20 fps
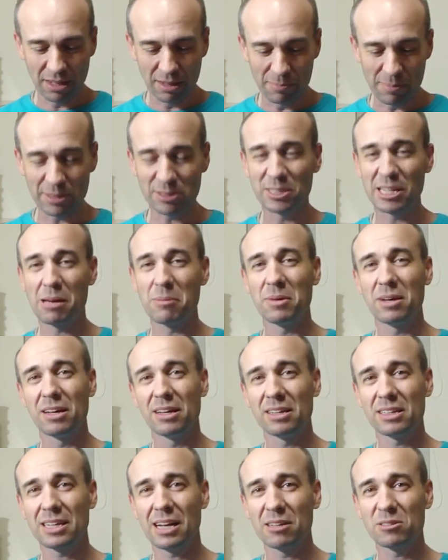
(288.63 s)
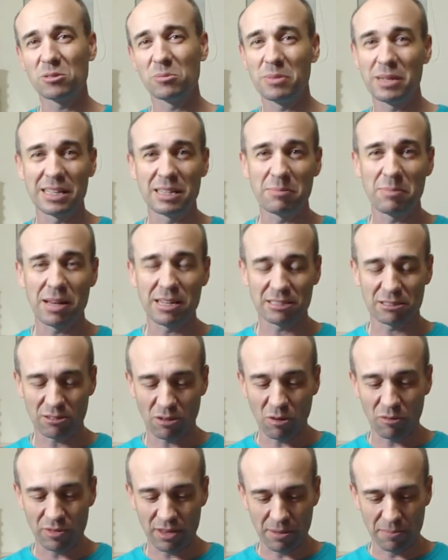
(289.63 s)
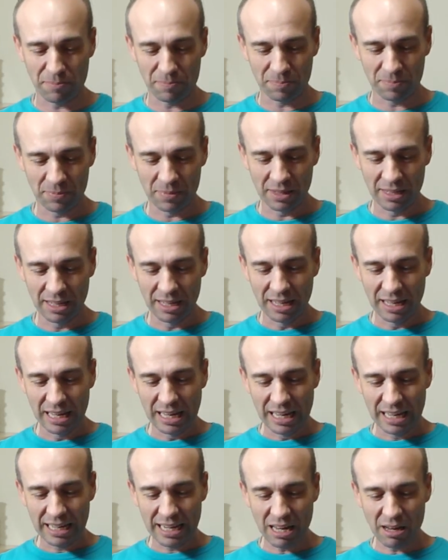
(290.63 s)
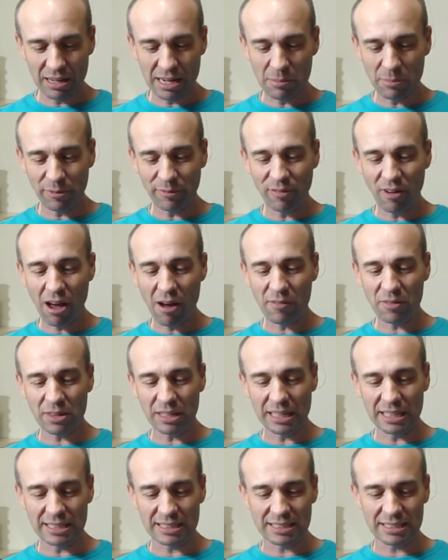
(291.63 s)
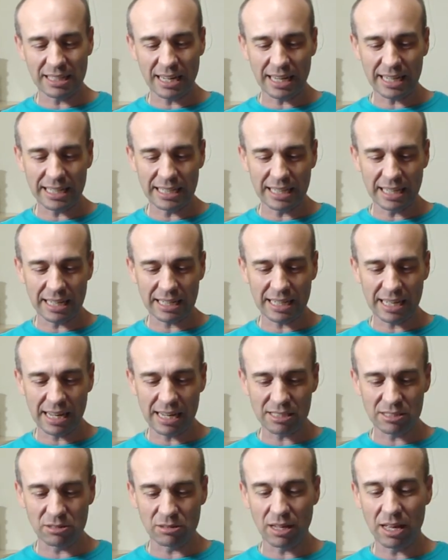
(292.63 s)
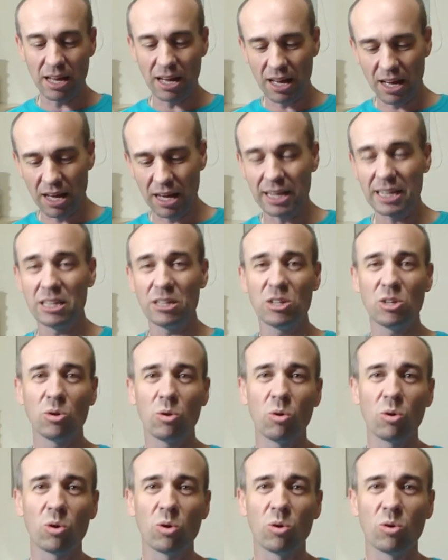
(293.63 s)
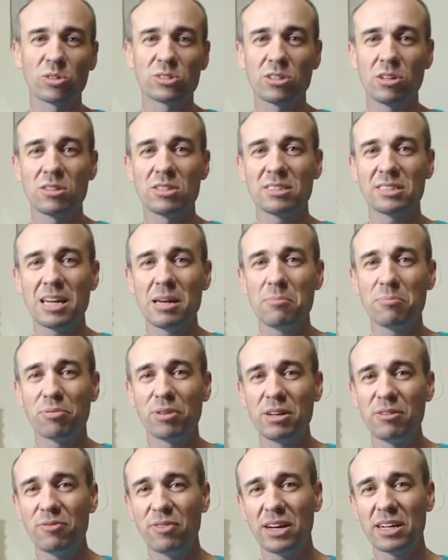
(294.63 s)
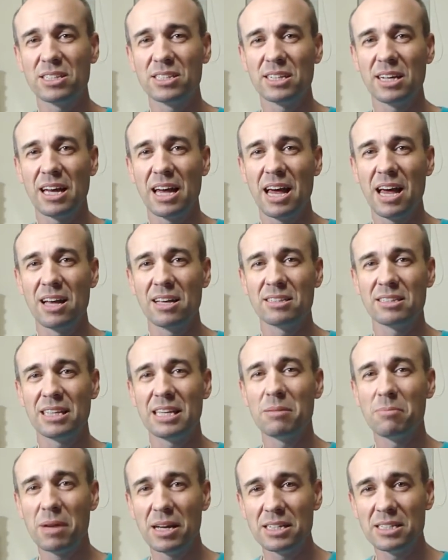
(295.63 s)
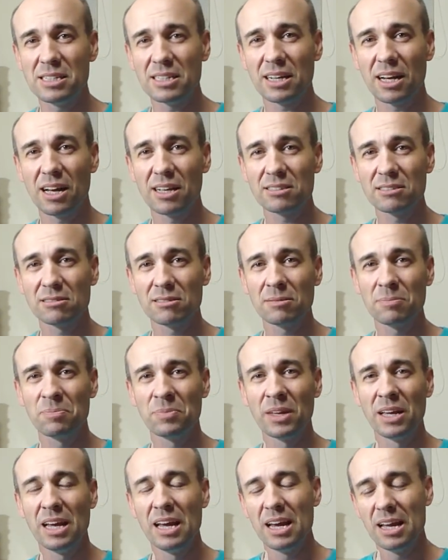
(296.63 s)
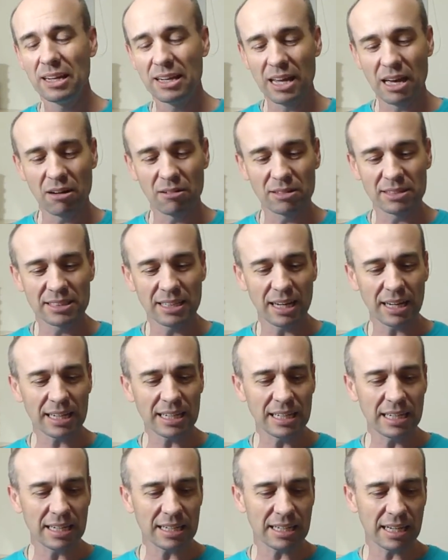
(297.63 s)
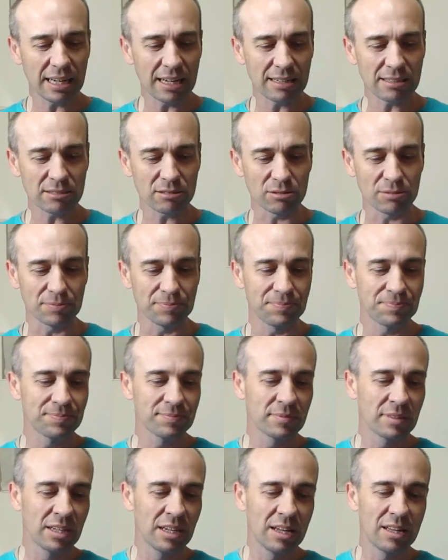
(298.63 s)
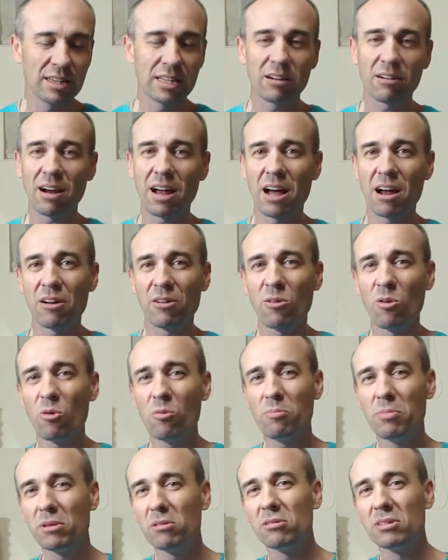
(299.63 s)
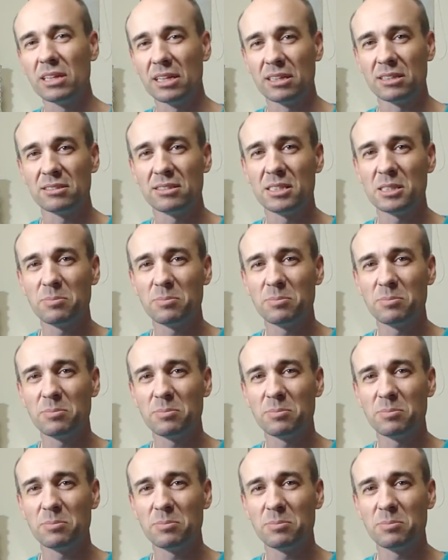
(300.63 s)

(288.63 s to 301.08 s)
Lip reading: Matsuyama Castle being the best of them. Now, number 5 on the list, Takeda Castle, in Hyogo. So the same prefecture as Himeji Castle. Now, Takeda Castle there are no buildings.